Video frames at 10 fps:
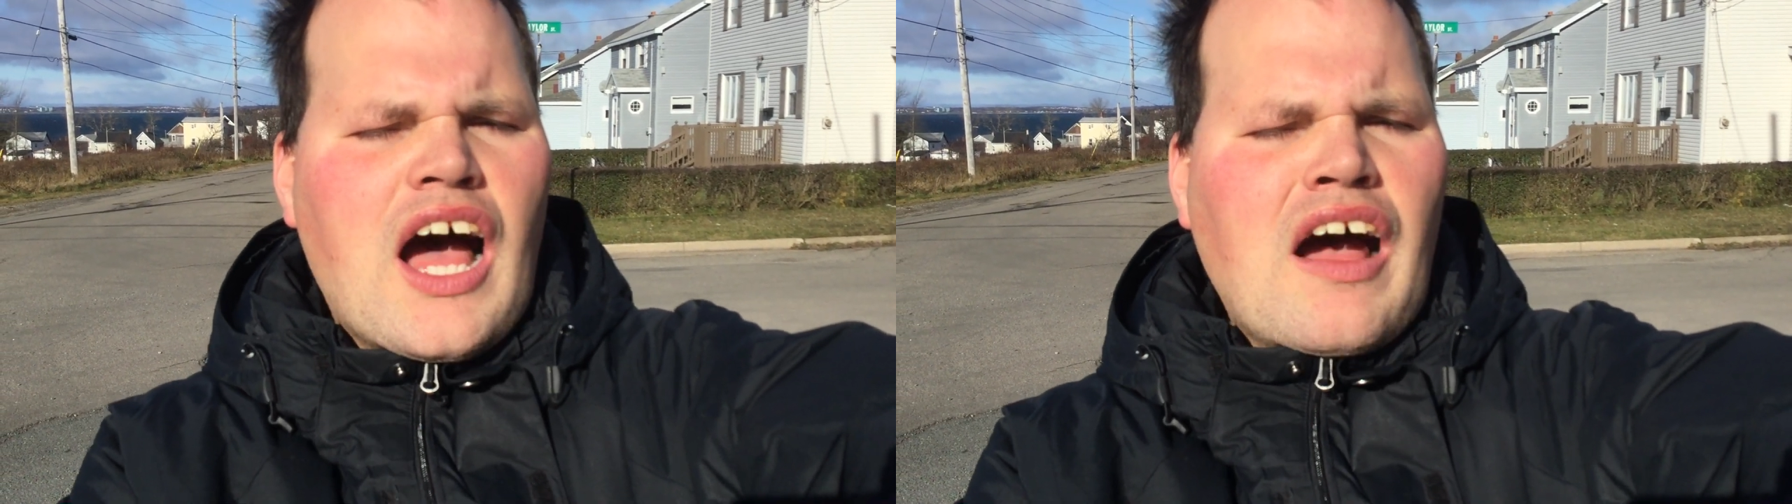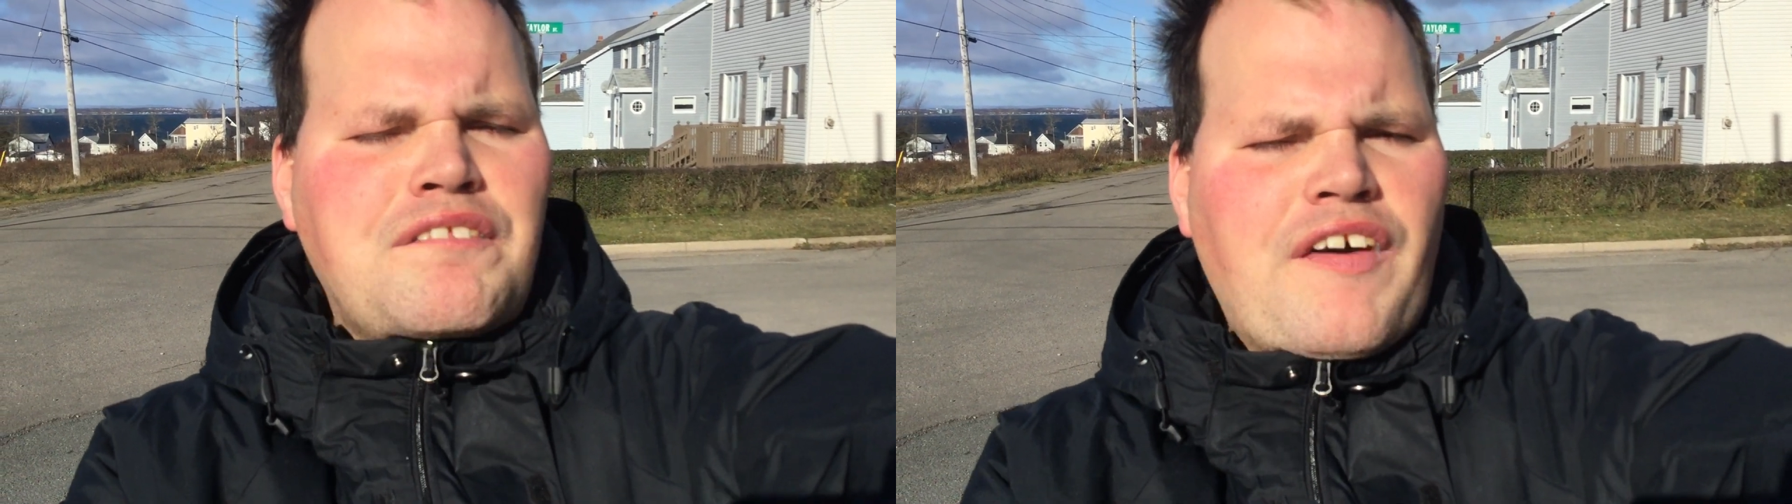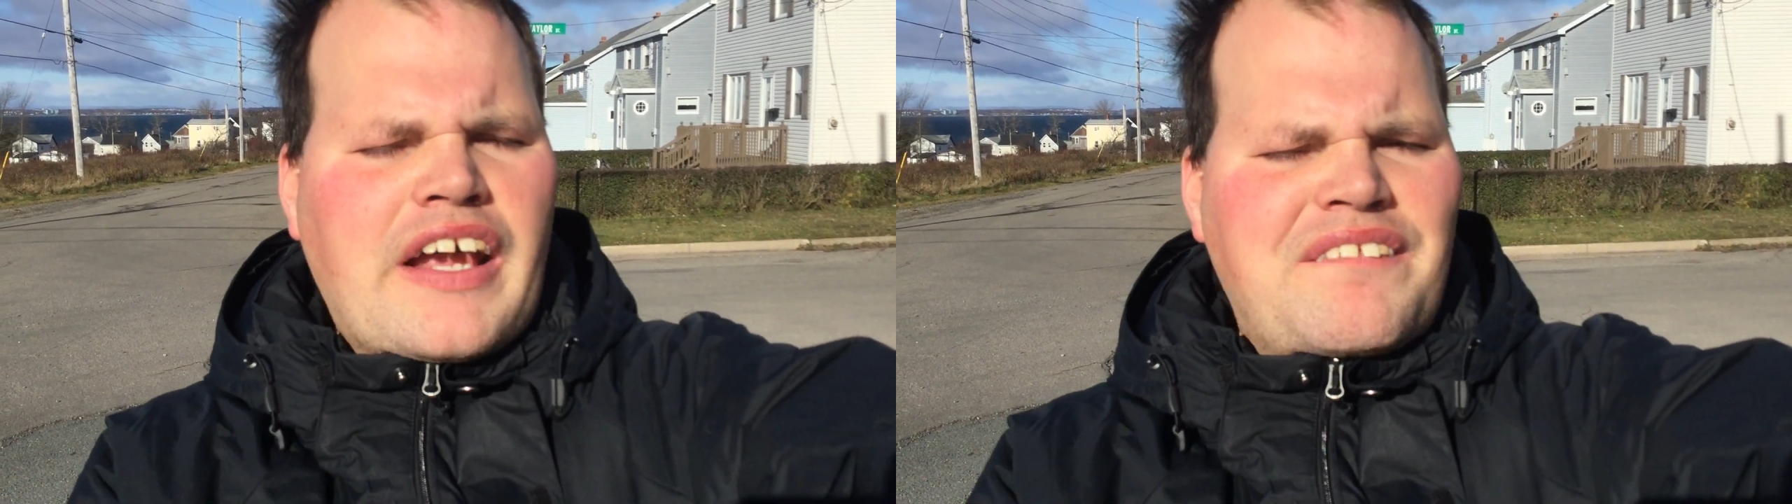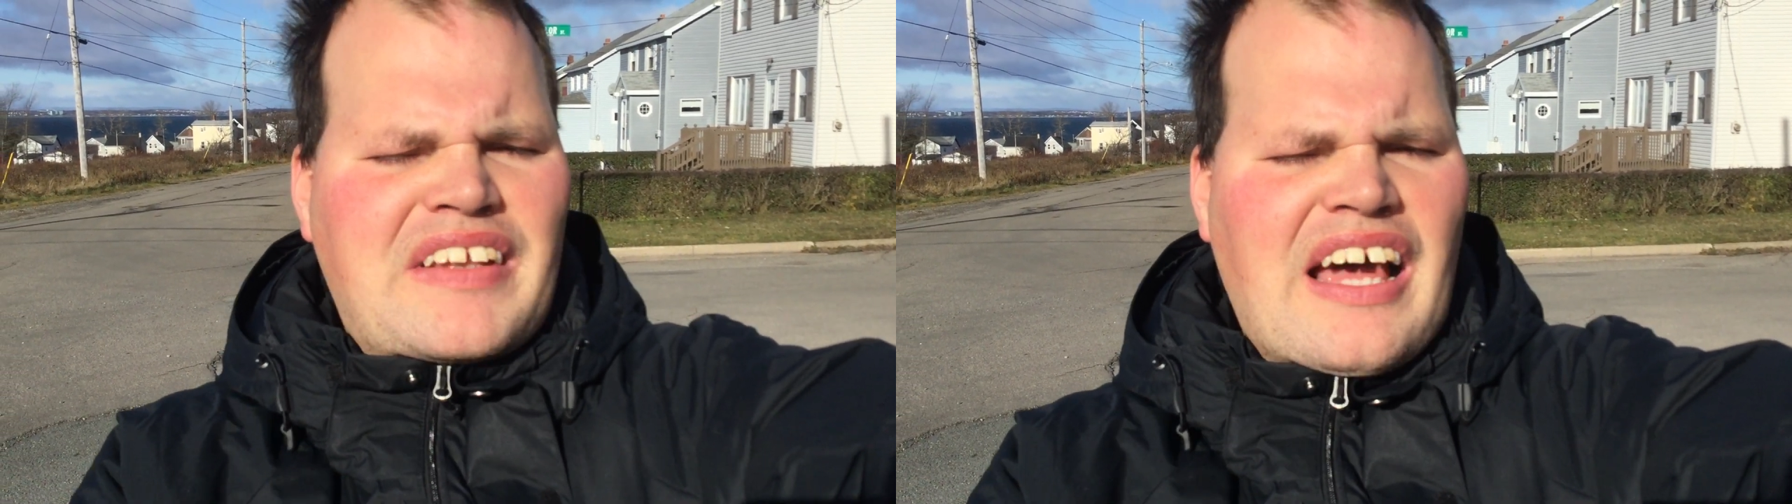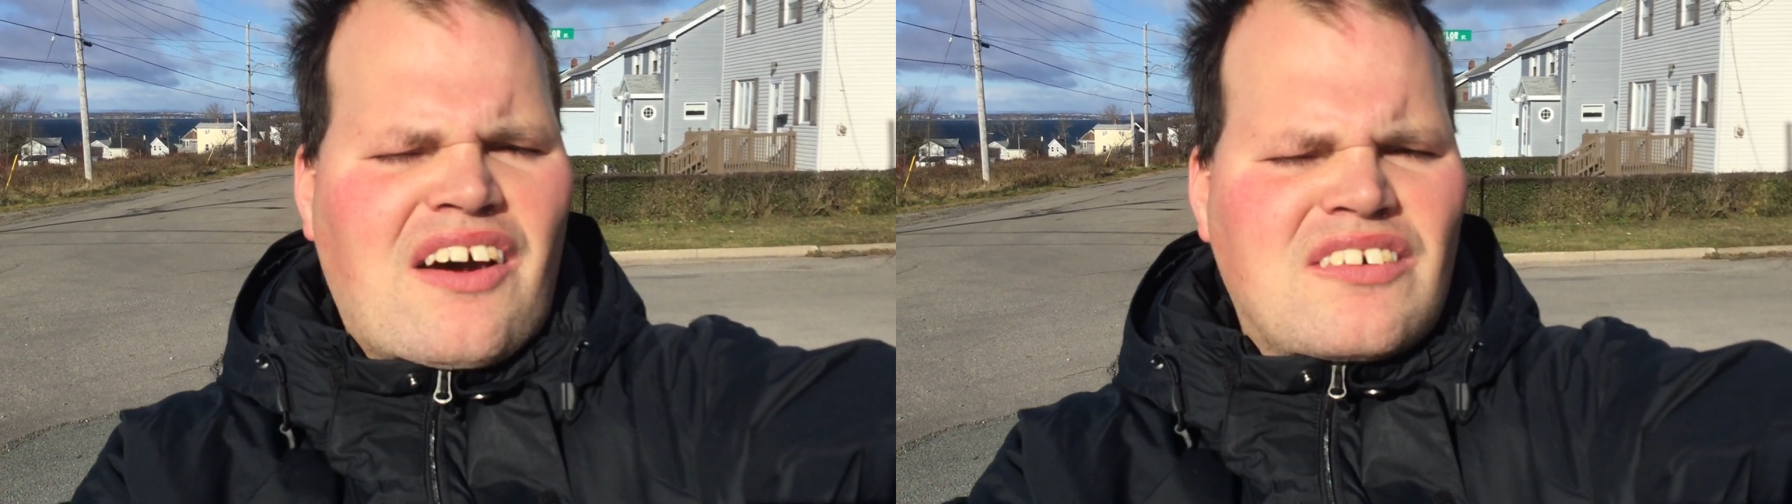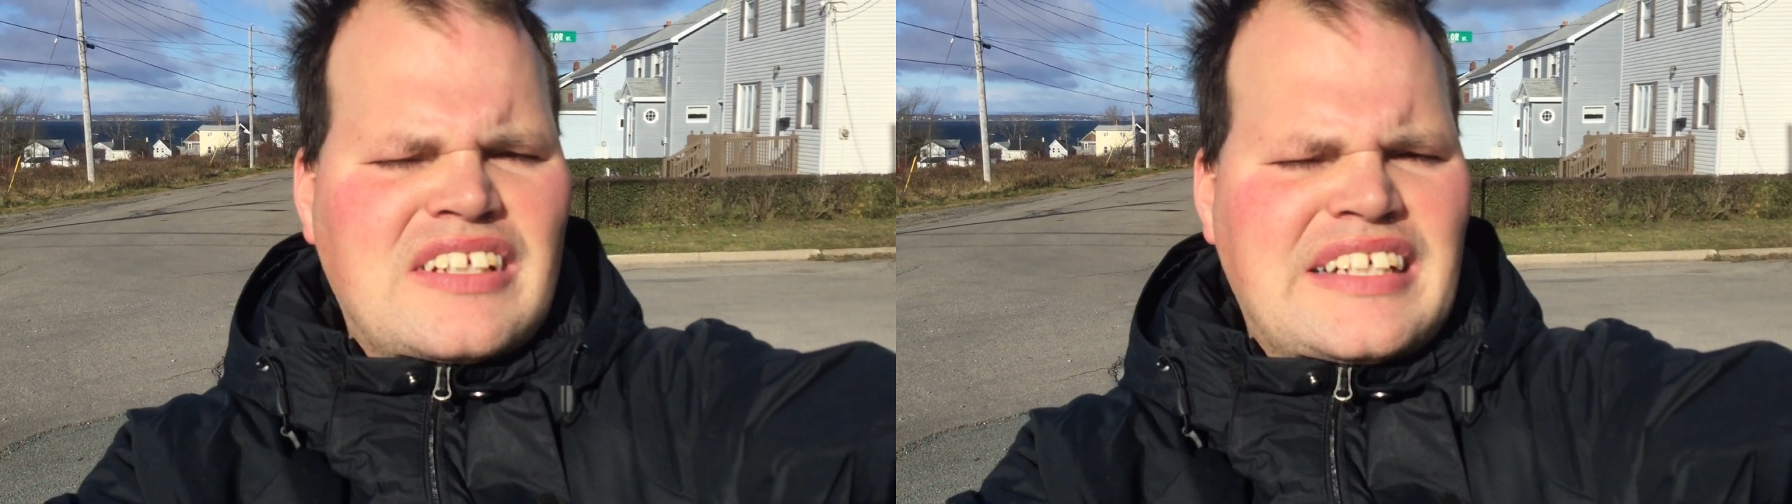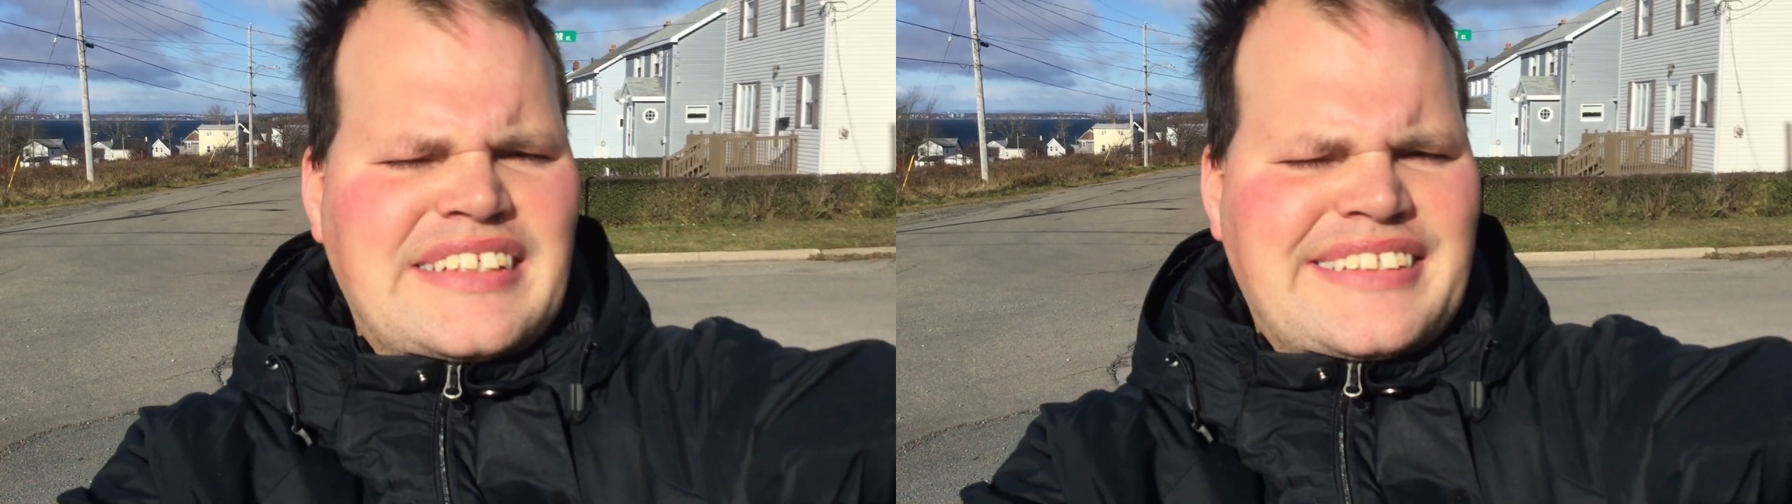I'm Frankie McDowell.